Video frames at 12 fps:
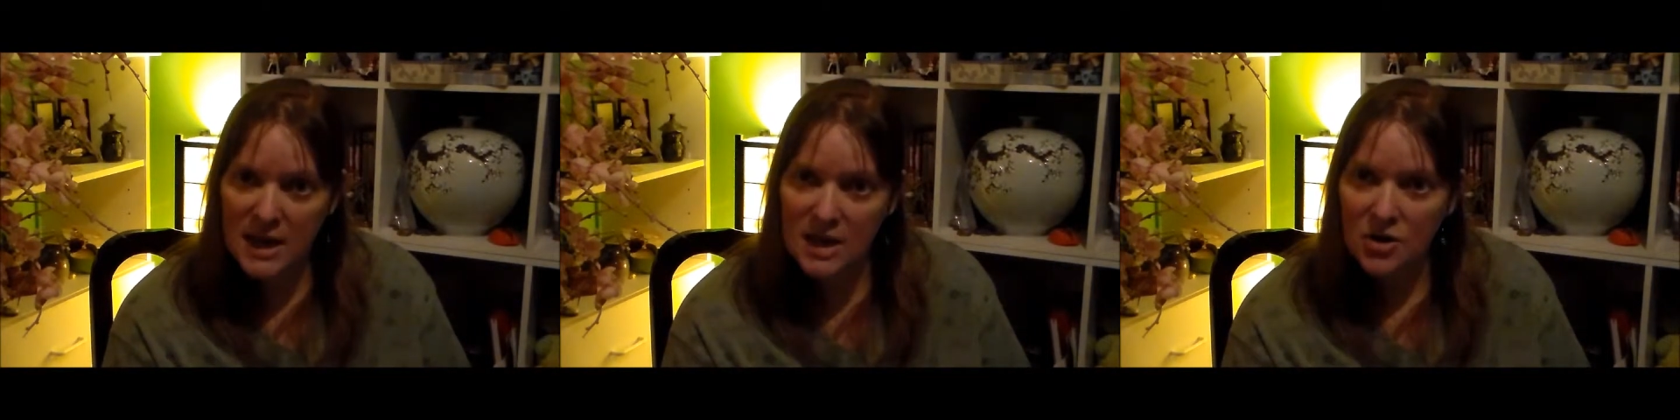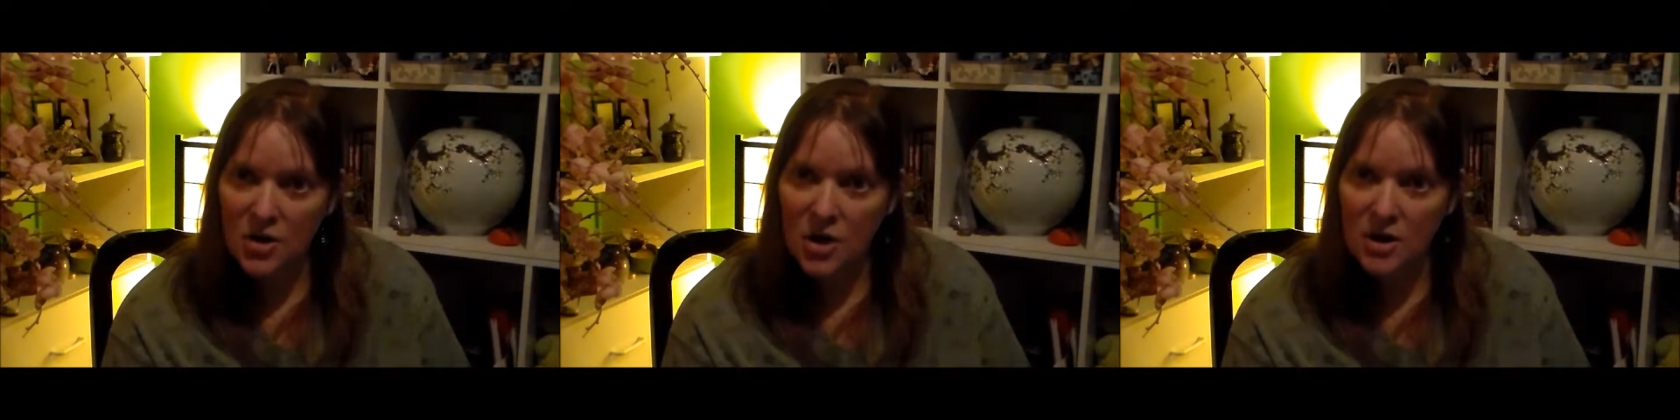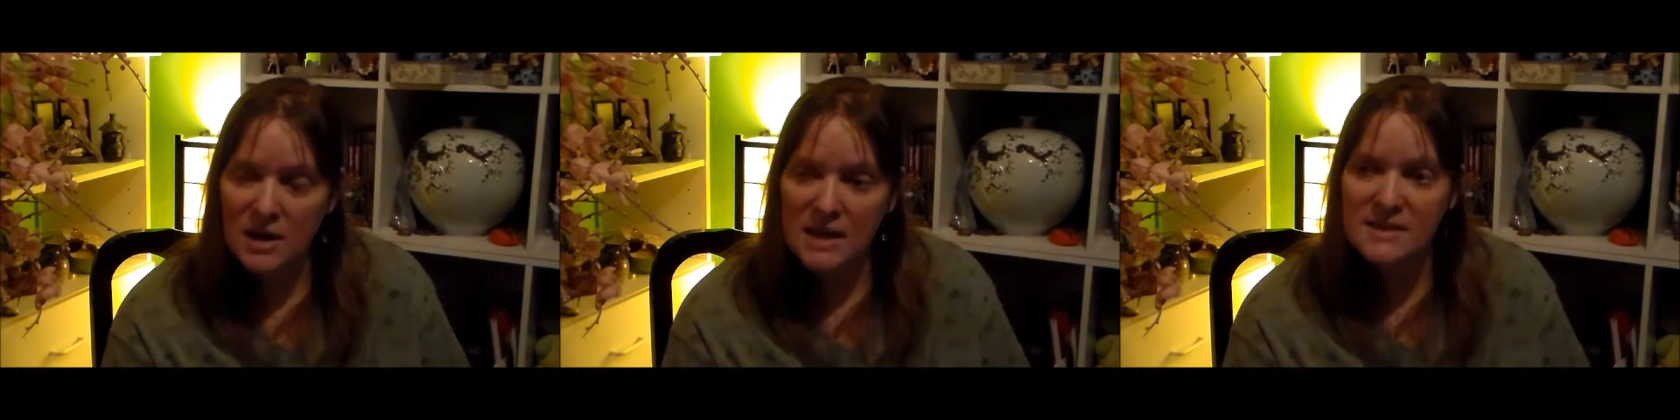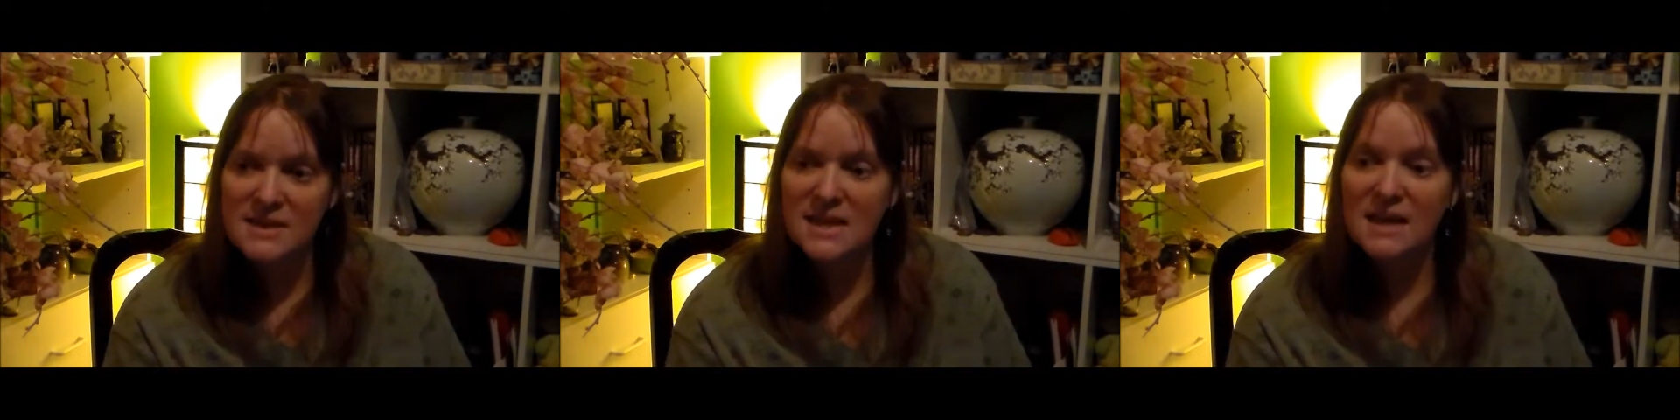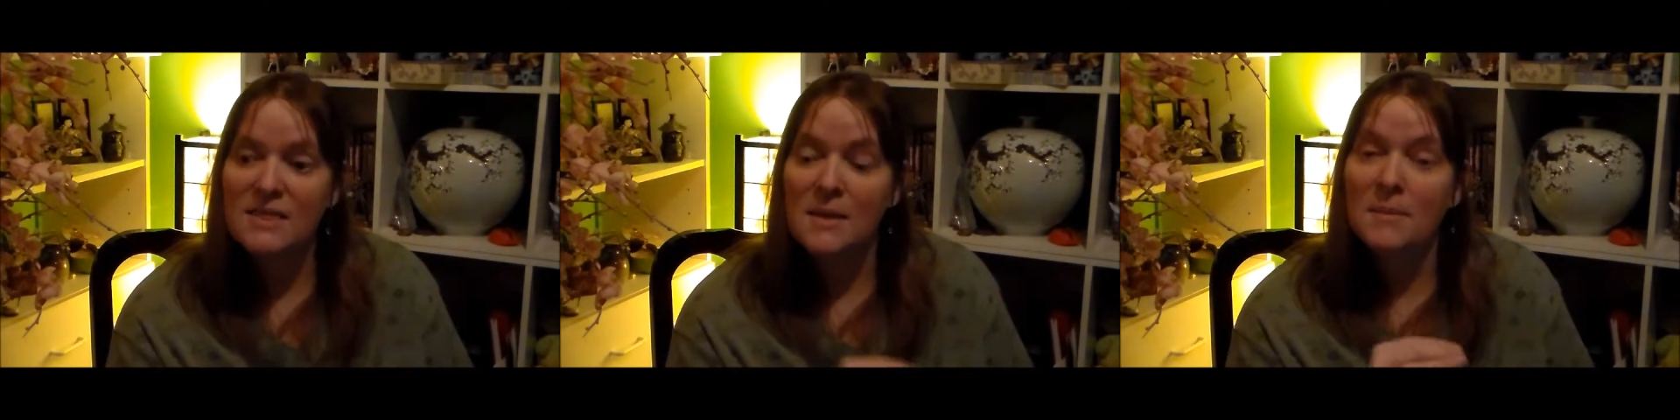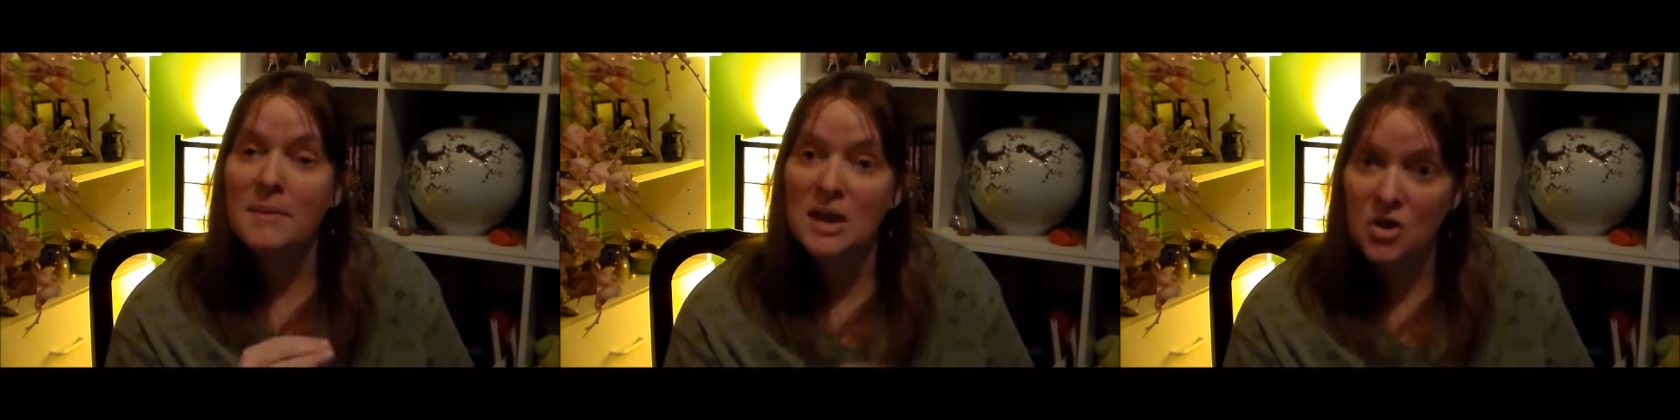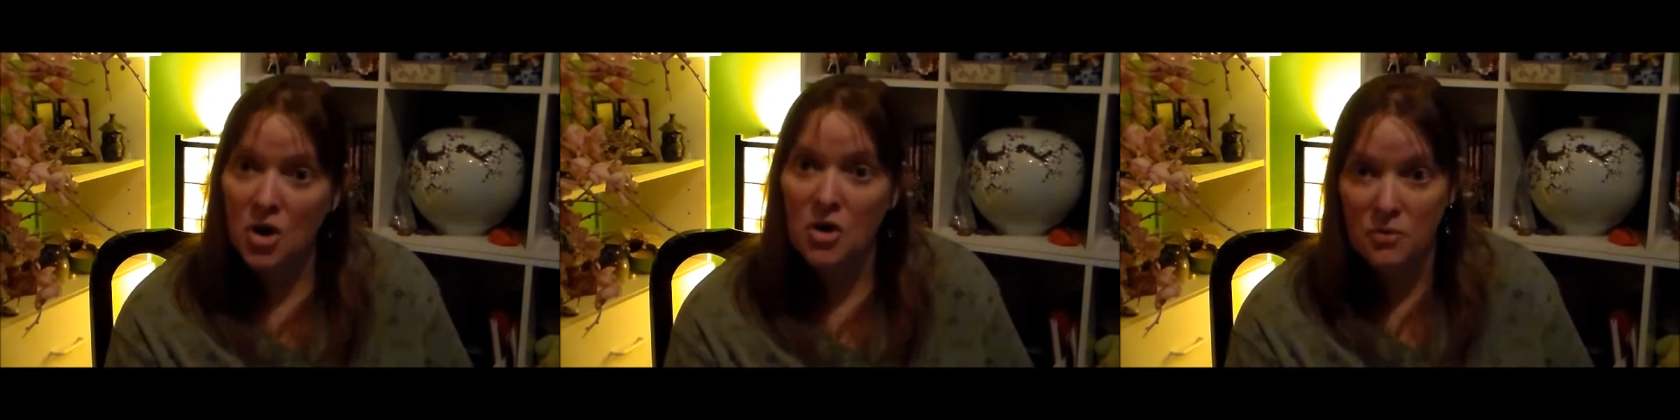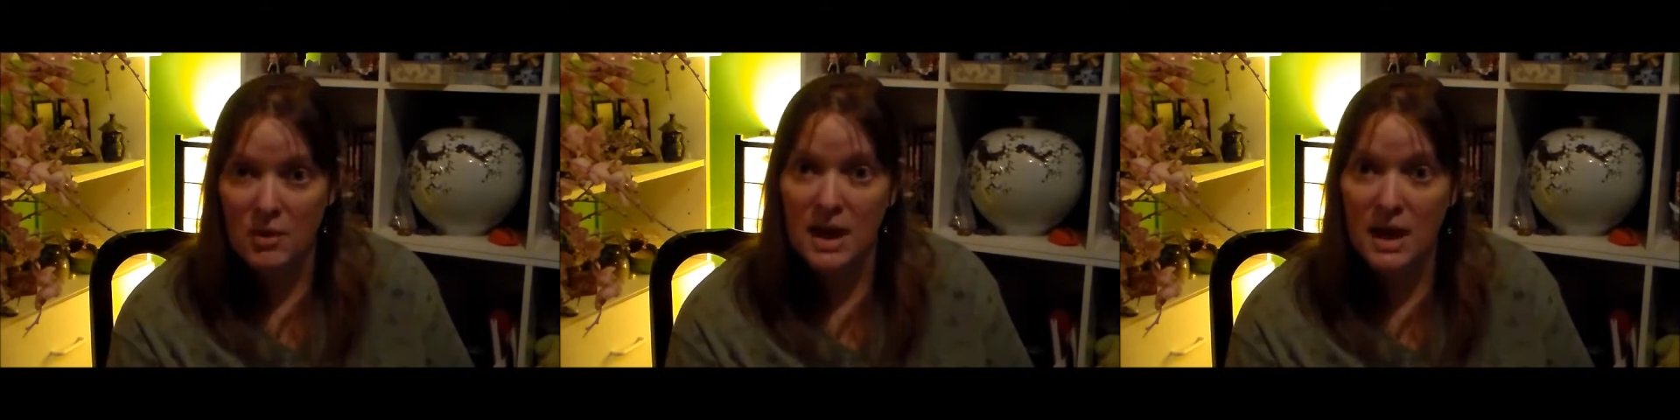kindergarten. It's to get them
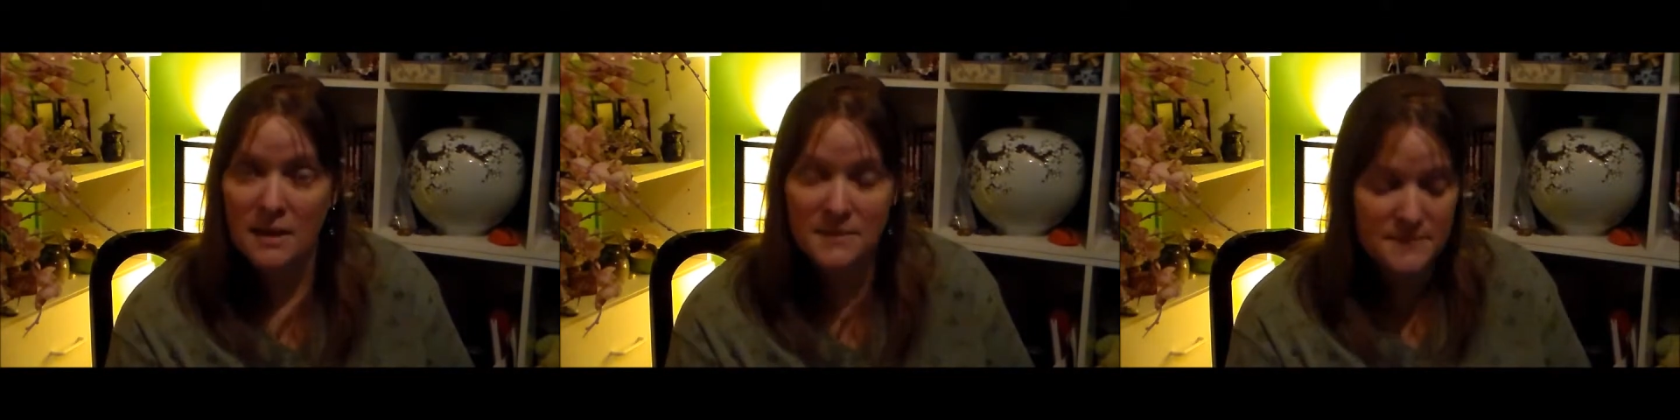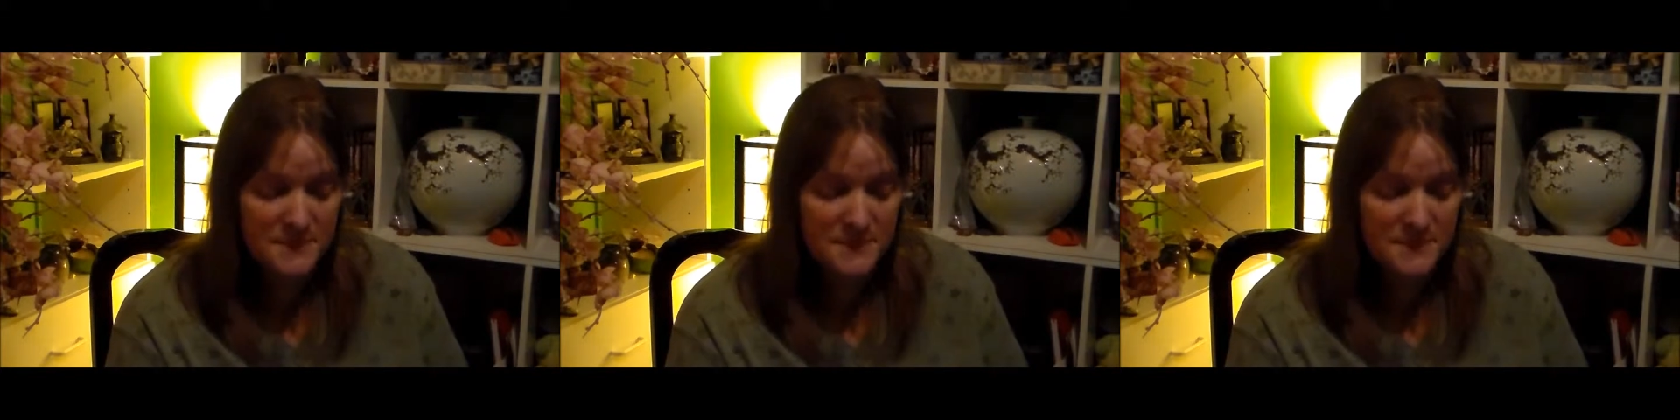kindergarten ready.